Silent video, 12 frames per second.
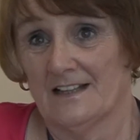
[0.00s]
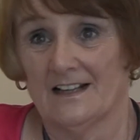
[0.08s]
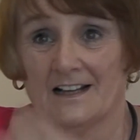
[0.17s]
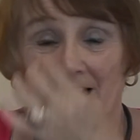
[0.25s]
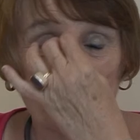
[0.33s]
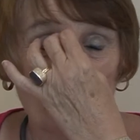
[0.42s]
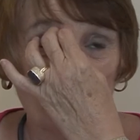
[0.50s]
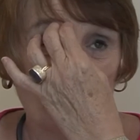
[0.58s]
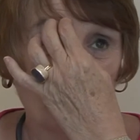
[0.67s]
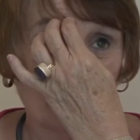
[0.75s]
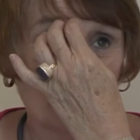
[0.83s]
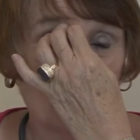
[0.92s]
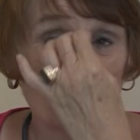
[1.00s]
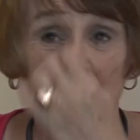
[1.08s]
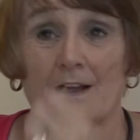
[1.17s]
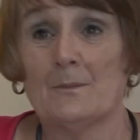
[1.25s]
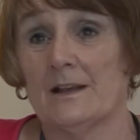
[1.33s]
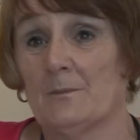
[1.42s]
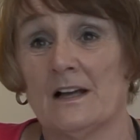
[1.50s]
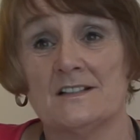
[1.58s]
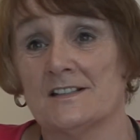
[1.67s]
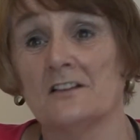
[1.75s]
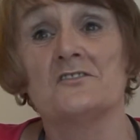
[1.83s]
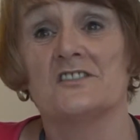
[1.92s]
And I remember the whole family, my
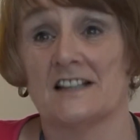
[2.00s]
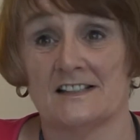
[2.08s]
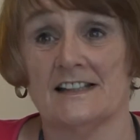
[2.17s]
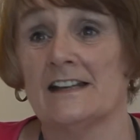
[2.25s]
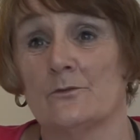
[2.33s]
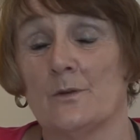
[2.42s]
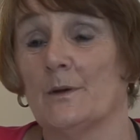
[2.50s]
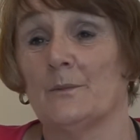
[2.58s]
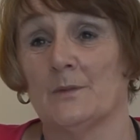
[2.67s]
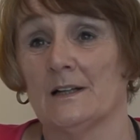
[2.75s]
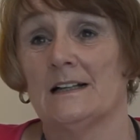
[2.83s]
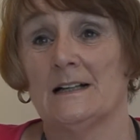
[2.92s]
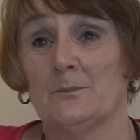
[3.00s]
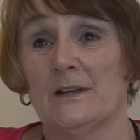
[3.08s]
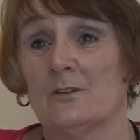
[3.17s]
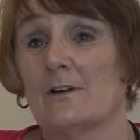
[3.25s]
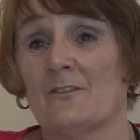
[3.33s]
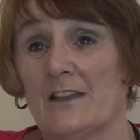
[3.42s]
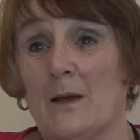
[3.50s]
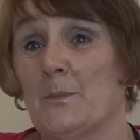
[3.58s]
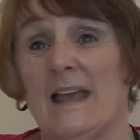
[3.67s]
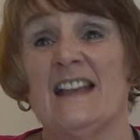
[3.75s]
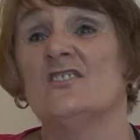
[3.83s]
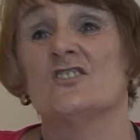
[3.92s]
son says he can remember being round there
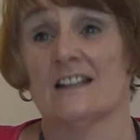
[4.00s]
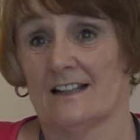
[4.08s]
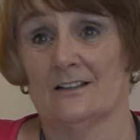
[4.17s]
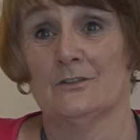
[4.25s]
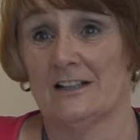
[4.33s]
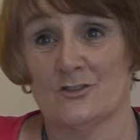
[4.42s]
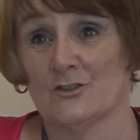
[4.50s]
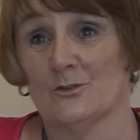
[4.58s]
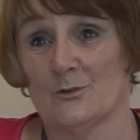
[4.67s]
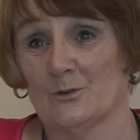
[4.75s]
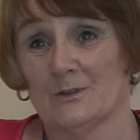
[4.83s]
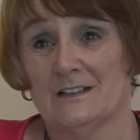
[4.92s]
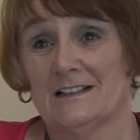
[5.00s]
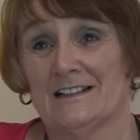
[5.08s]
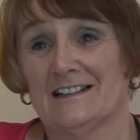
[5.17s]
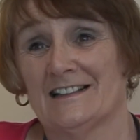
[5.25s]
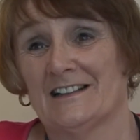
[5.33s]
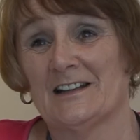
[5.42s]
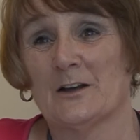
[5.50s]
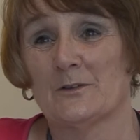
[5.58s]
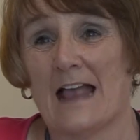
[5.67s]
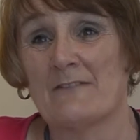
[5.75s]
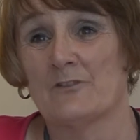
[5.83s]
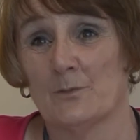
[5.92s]
painting the village hall. You know,
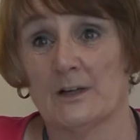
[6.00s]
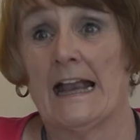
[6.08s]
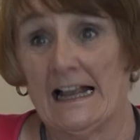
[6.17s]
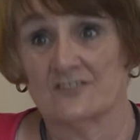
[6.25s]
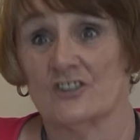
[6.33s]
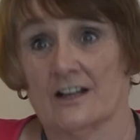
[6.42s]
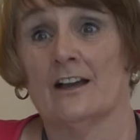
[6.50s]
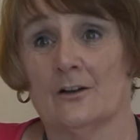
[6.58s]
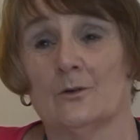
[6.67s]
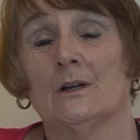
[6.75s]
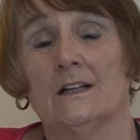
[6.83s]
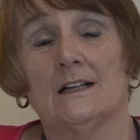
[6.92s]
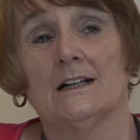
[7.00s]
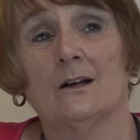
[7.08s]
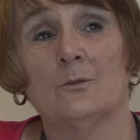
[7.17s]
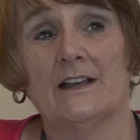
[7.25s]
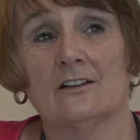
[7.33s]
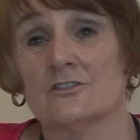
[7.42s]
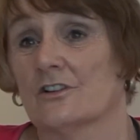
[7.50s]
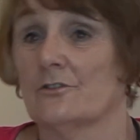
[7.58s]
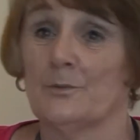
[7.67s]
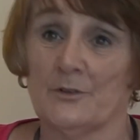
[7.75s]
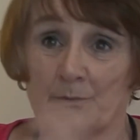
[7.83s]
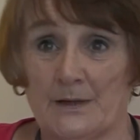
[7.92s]
everybody had to go, and we got a
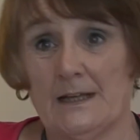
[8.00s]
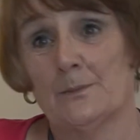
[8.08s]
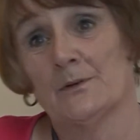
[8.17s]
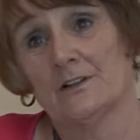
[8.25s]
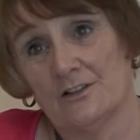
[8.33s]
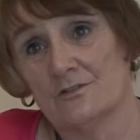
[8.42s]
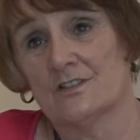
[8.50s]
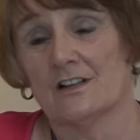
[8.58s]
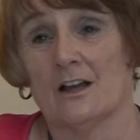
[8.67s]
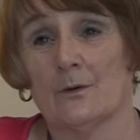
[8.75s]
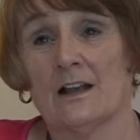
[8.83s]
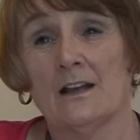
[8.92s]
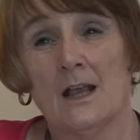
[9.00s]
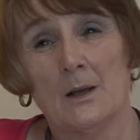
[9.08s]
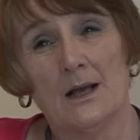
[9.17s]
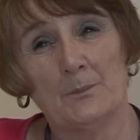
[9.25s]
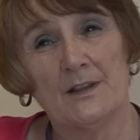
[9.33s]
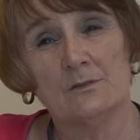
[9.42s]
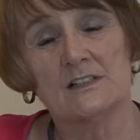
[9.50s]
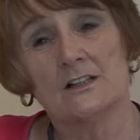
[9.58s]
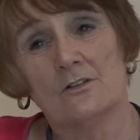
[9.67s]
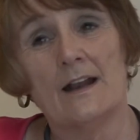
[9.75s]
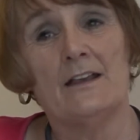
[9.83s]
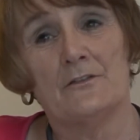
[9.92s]
group of people and used to go around. But there was a
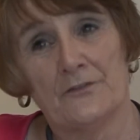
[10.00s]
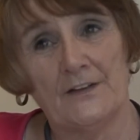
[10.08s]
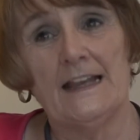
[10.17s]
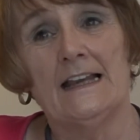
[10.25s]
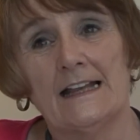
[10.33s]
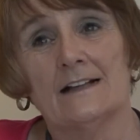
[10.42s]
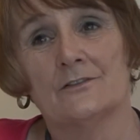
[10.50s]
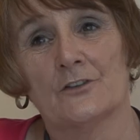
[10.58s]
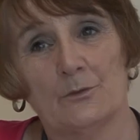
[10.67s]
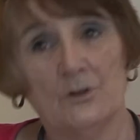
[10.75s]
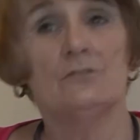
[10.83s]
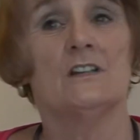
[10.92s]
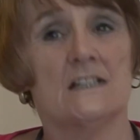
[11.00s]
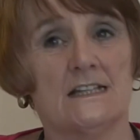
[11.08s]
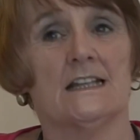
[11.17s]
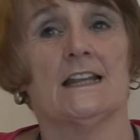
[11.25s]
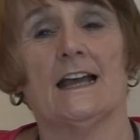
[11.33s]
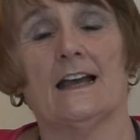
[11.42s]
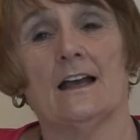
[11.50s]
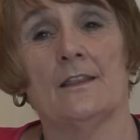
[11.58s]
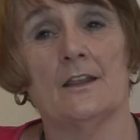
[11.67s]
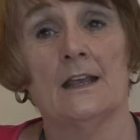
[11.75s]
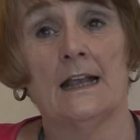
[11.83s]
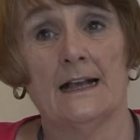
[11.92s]
great feeling of community there,
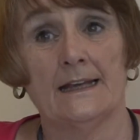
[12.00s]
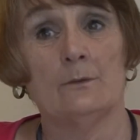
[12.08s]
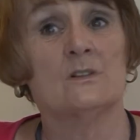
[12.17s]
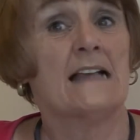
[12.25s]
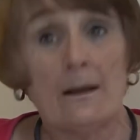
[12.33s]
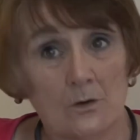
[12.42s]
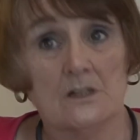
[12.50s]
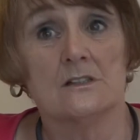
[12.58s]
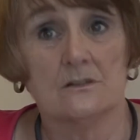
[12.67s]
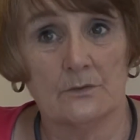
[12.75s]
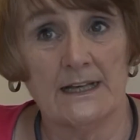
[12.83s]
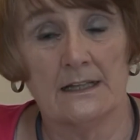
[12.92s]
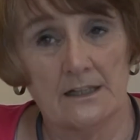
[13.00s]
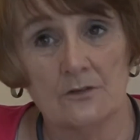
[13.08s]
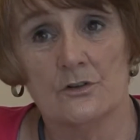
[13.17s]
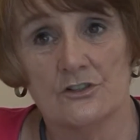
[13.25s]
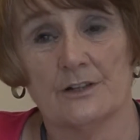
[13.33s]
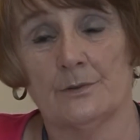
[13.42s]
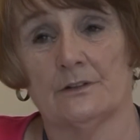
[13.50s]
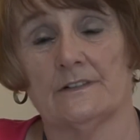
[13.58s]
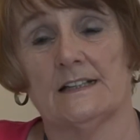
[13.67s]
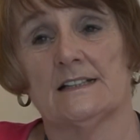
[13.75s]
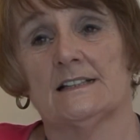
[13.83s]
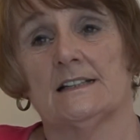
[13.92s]
and it was ours. We had ownership of
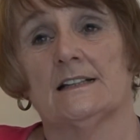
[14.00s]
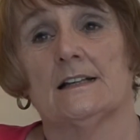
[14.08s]
it.